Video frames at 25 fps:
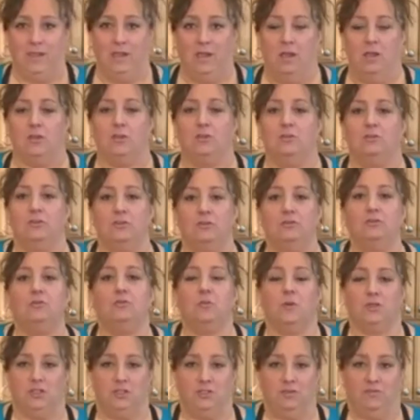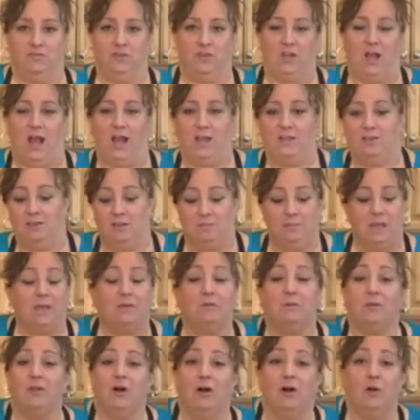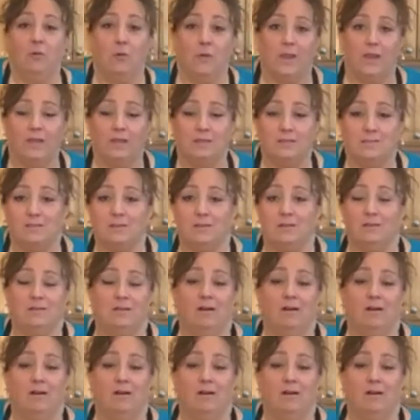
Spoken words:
You use what you've got. You can make it with all wings,